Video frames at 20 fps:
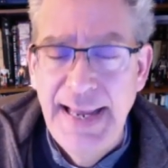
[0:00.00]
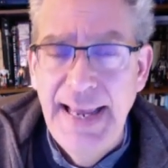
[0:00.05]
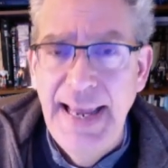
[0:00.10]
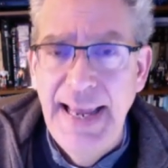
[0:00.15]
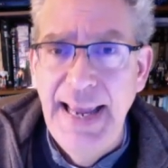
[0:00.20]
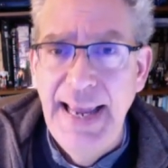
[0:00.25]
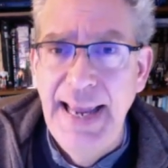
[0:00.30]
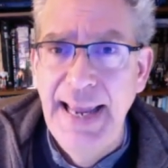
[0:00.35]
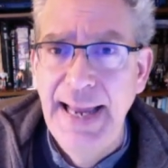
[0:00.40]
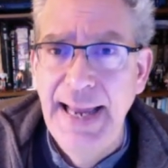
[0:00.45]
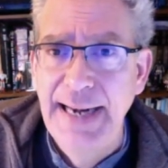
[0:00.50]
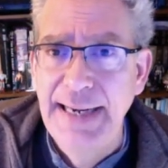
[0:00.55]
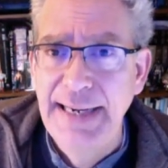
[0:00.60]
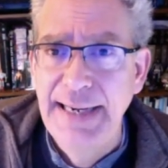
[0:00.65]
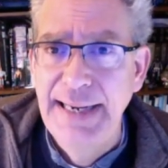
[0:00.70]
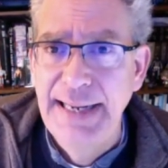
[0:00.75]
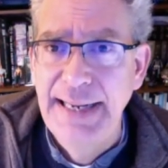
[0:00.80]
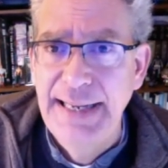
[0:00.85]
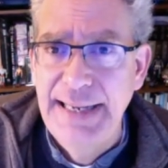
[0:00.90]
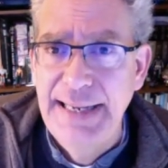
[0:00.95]
And
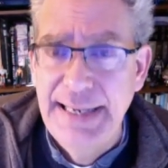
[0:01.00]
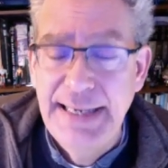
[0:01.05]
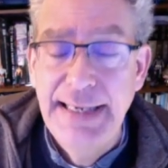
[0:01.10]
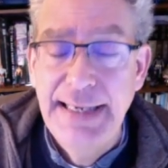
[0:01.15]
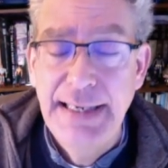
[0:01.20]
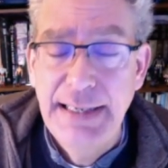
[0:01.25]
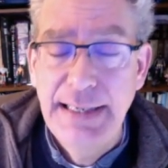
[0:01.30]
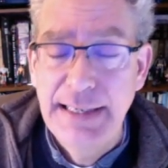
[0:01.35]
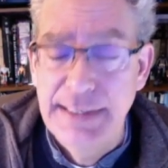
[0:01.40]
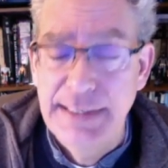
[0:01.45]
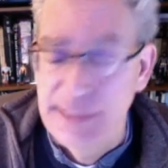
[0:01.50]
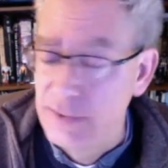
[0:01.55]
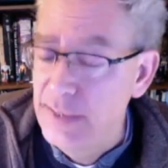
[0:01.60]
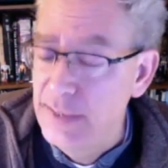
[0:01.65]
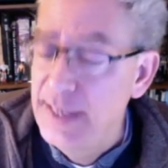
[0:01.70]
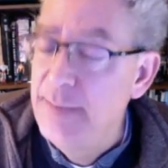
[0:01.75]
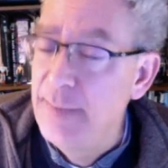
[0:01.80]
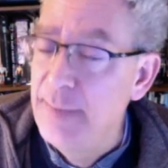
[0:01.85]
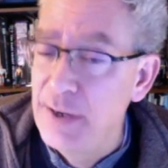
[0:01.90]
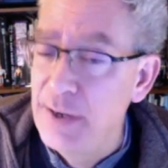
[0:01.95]
he it's a
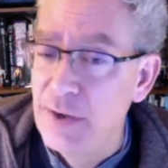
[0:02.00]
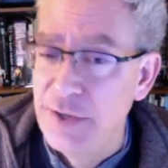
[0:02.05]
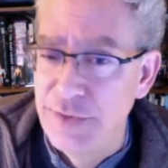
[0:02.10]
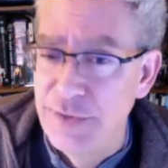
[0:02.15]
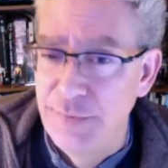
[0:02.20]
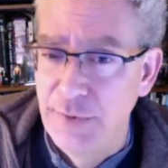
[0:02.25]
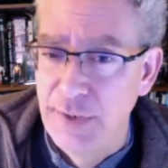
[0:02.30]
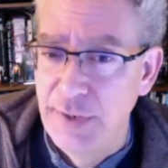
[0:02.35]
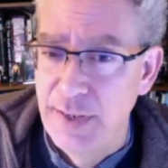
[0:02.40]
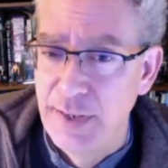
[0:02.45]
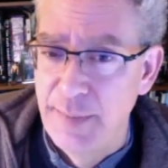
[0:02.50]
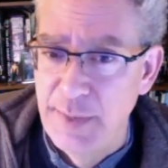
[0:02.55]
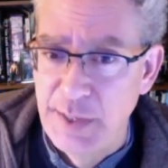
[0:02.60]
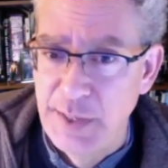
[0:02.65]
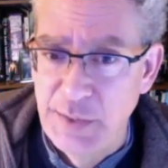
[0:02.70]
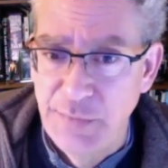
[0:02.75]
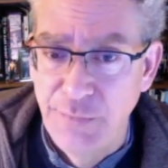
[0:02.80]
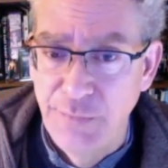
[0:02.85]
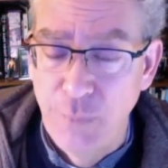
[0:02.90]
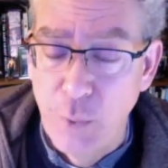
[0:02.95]
late marriage for him.
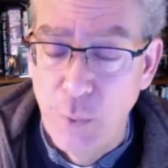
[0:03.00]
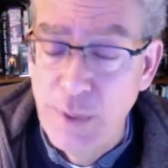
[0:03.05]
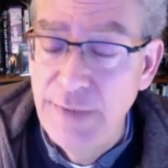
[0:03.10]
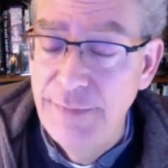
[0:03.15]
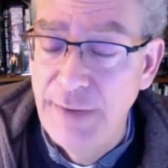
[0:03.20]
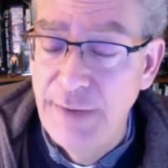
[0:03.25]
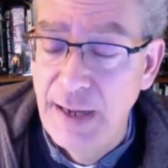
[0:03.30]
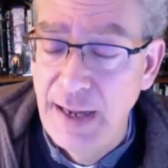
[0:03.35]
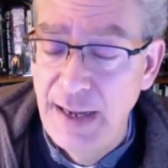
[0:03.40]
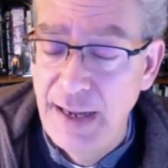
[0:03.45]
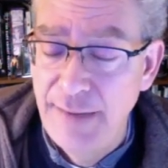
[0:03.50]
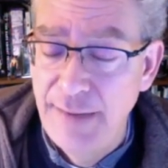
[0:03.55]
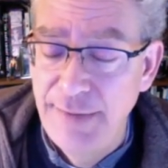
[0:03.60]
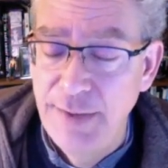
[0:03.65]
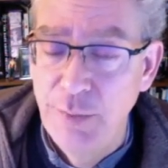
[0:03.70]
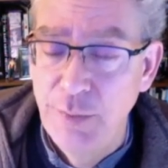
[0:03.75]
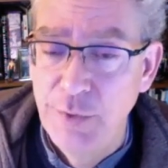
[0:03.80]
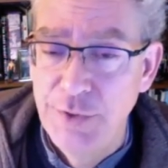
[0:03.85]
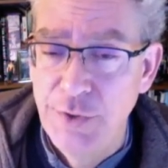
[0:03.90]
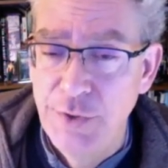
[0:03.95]
He's 45, he
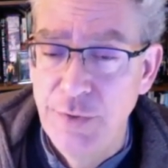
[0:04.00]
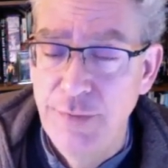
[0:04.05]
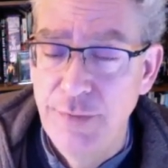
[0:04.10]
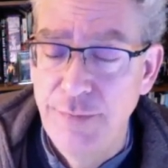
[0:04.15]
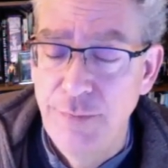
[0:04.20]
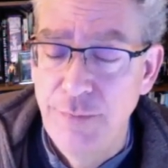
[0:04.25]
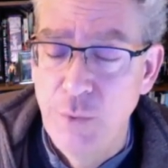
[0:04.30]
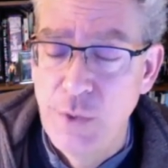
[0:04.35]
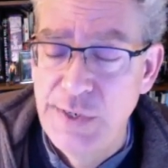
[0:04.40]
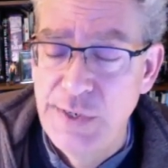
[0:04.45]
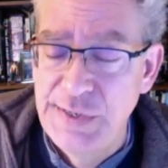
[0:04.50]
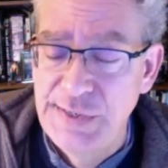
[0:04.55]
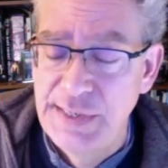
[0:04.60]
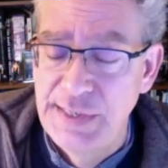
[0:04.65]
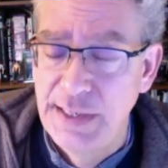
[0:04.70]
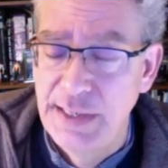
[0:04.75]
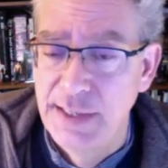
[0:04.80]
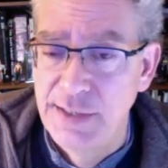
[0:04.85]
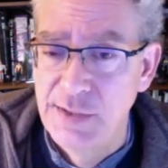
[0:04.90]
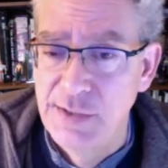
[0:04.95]
will turn
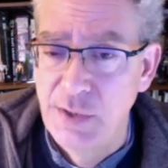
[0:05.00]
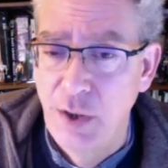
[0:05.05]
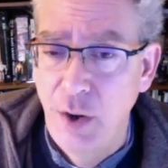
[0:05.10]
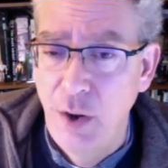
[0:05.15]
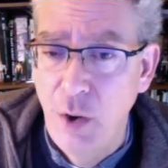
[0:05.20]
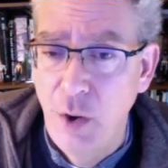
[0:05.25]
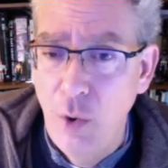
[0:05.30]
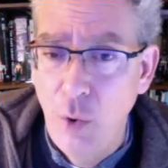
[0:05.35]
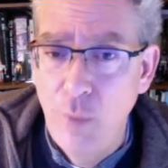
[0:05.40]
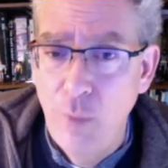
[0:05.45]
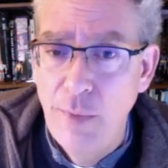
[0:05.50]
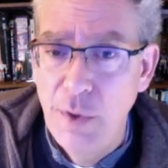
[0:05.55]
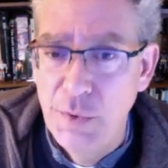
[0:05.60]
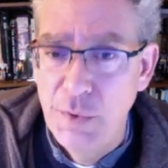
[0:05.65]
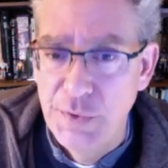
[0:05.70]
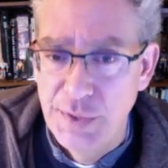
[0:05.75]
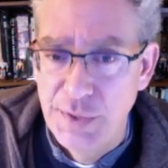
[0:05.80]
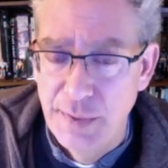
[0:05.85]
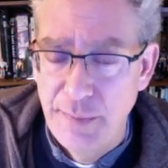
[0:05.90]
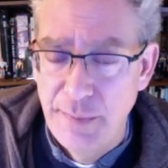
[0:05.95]
46
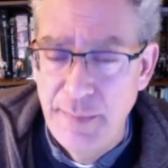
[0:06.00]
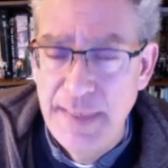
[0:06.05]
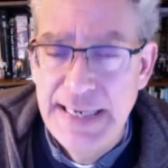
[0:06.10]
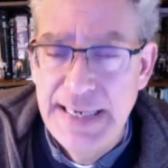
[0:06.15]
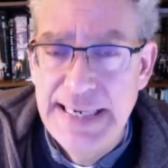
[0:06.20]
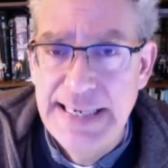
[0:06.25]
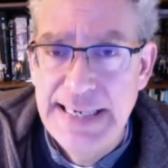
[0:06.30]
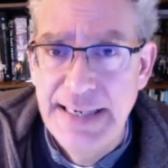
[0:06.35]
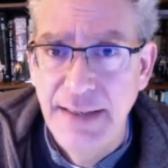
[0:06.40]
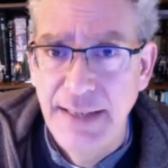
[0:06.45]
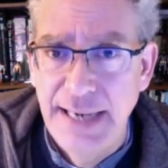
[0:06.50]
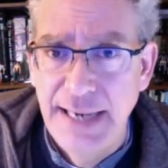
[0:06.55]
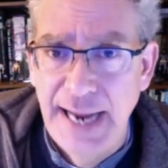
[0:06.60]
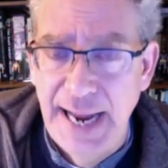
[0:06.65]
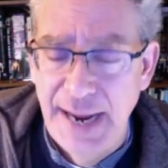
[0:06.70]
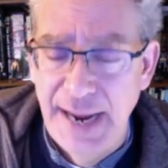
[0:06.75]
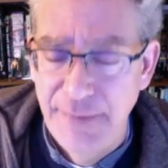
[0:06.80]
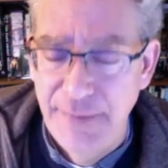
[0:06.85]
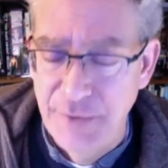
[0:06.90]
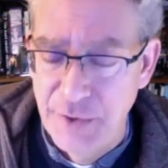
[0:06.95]
almost immediately
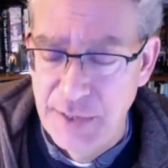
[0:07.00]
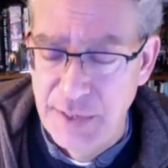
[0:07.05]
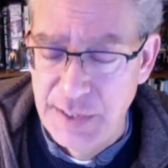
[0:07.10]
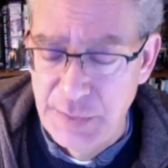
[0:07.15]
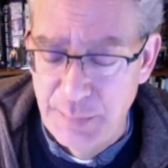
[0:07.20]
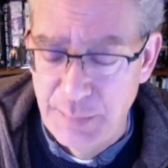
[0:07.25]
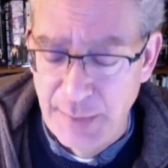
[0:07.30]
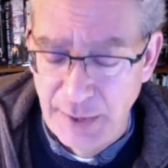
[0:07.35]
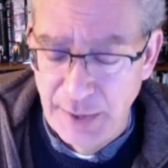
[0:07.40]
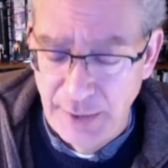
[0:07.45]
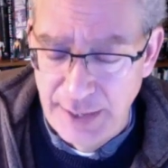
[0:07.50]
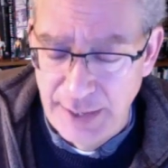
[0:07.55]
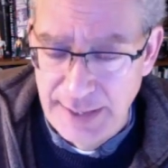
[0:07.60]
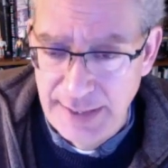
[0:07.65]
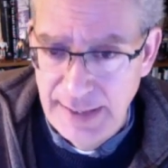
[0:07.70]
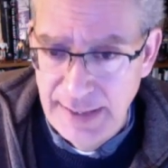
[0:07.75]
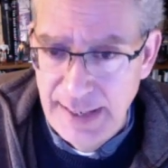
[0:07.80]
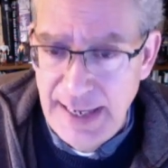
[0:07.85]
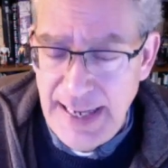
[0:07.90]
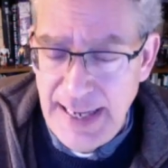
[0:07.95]
after he's married.
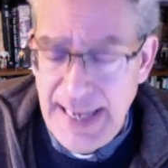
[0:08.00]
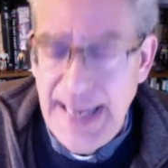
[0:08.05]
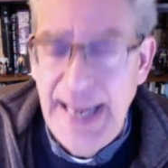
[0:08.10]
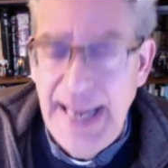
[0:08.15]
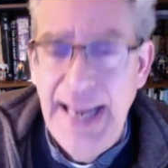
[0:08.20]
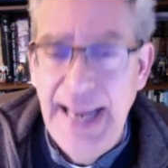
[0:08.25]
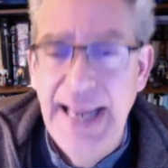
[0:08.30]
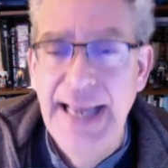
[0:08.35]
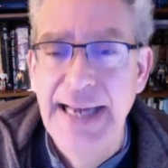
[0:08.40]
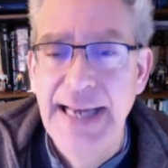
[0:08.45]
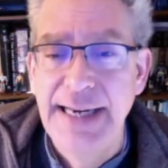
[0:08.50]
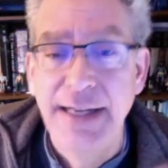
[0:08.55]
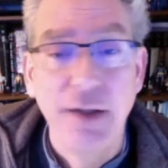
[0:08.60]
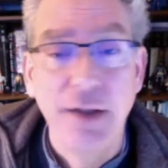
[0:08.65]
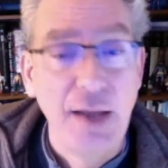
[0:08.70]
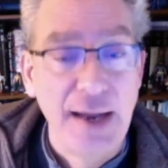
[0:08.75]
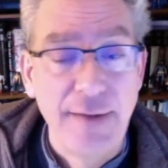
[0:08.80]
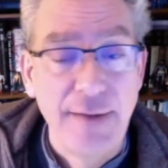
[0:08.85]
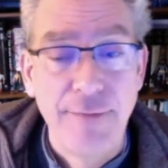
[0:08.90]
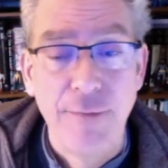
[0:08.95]
And he'll
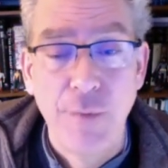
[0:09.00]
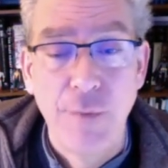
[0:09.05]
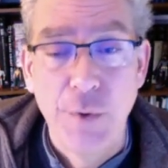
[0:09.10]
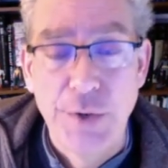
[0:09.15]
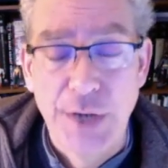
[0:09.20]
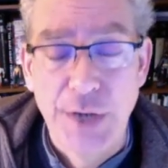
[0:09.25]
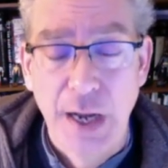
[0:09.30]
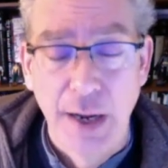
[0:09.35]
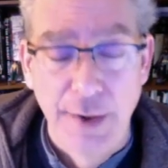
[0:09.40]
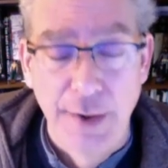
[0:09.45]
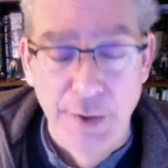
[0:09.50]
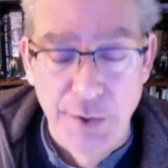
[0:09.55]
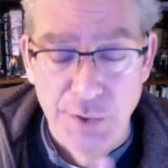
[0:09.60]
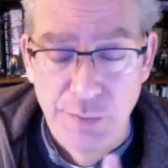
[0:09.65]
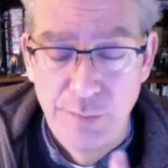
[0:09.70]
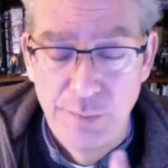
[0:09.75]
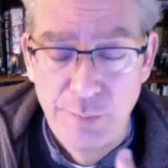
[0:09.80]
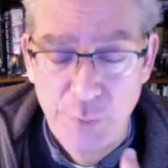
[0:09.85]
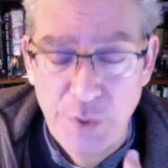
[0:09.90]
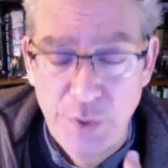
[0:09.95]
have four
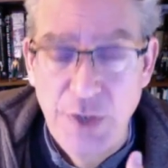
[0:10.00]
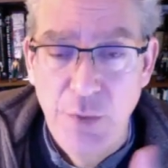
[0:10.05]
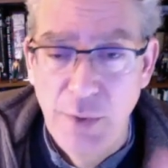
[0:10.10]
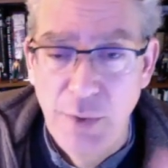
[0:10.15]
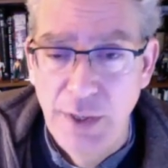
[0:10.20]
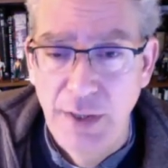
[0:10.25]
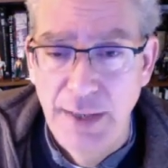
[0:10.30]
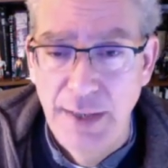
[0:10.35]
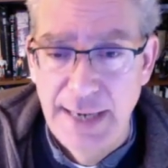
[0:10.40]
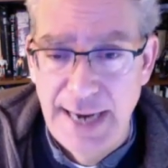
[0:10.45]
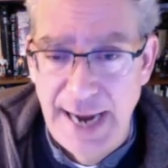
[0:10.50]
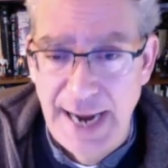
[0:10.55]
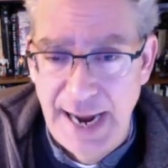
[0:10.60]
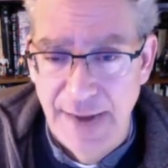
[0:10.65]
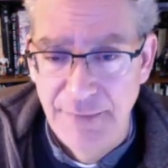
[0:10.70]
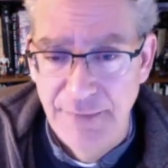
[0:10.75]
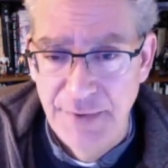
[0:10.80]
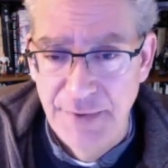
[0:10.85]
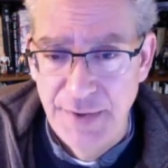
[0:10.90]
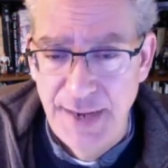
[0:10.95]
daughters pretty quickly
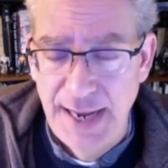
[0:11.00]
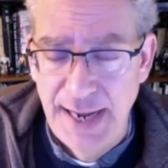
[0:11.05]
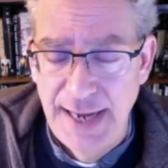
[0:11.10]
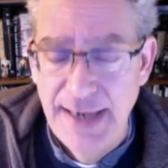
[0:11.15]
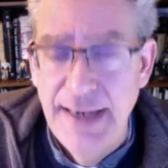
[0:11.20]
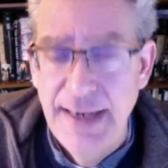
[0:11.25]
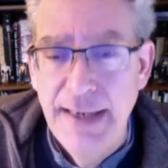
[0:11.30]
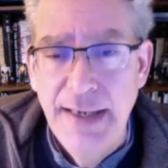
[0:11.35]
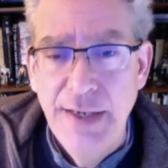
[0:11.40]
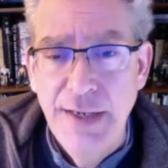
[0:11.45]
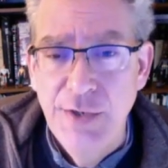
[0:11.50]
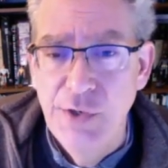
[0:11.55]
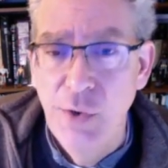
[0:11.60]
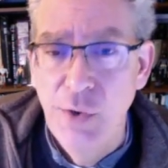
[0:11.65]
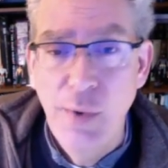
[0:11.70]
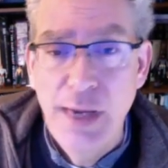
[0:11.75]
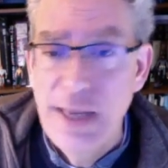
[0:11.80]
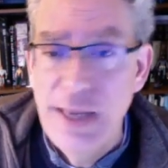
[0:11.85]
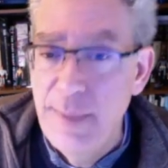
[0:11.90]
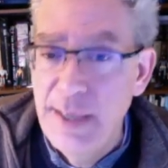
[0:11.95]
after that.
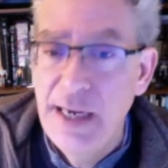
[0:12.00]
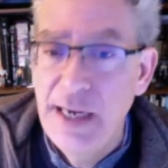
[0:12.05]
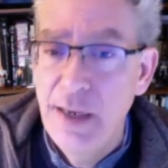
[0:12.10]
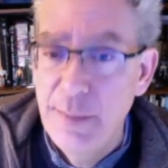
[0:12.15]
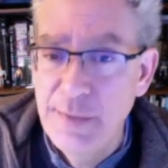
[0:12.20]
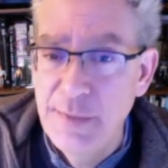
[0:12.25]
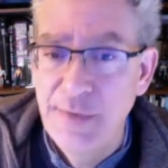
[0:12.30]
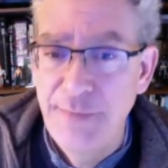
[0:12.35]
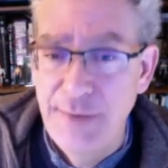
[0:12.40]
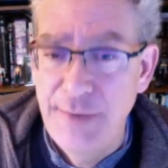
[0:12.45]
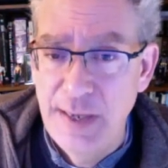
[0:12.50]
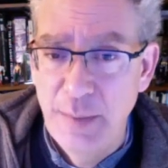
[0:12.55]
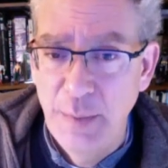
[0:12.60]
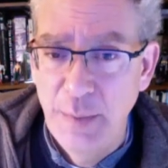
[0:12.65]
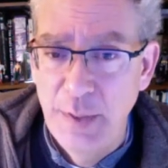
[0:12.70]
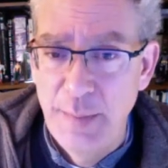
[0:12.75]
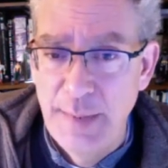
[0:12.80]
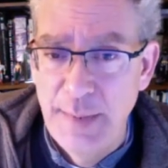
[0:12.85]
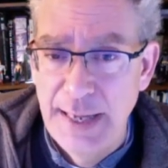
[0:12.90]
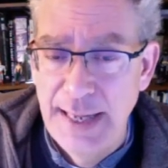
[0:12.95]
So he becomes a
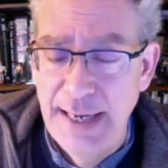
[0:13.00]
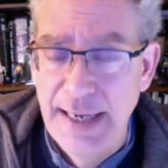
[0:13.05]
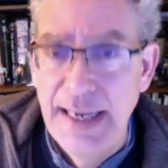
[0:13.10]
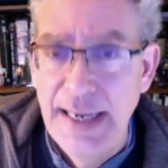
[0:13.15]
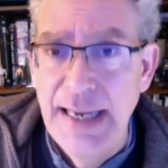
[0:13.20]
family man.